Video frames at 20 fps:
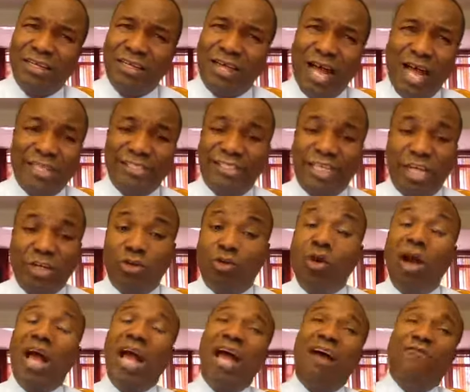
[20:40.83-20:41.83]
And tell you,
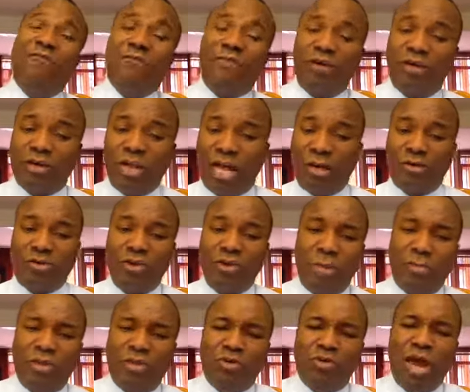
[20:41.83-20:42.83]
go and have fun. And you,
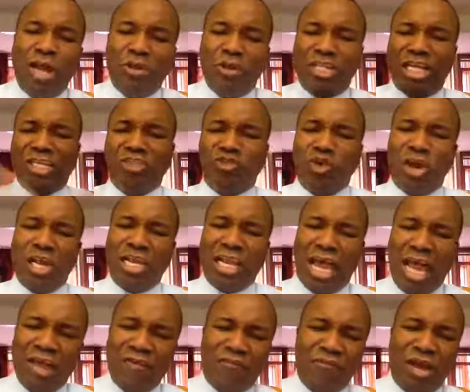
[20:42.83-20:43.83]
I mean, you are not enjoying
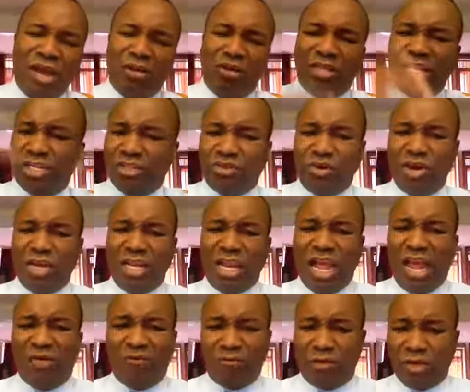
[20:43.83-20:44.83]
life. You are not enjoying
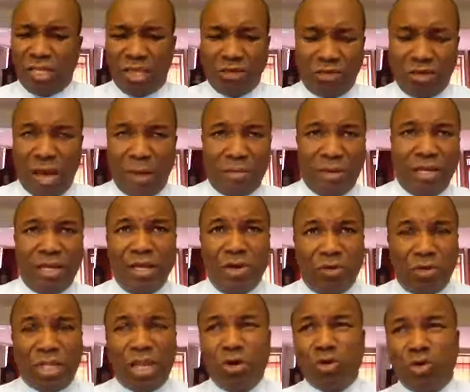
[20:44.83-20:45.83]
life. What are you, I mean,
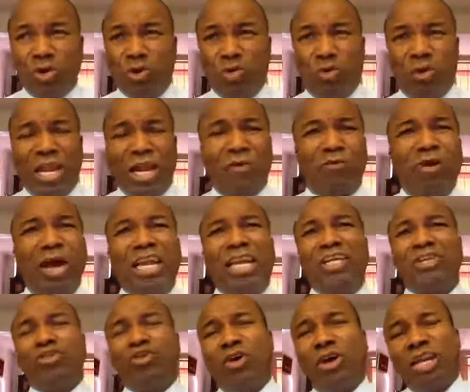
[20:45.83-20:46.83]
what are you doing your life? Go and
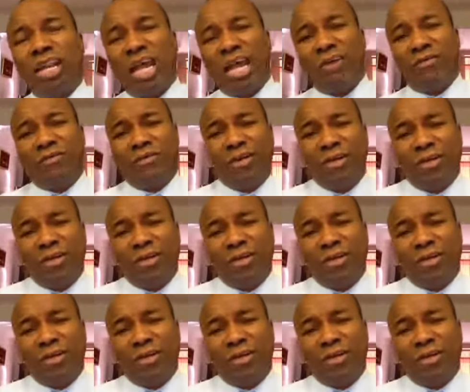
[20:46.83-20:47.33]
enjoy life.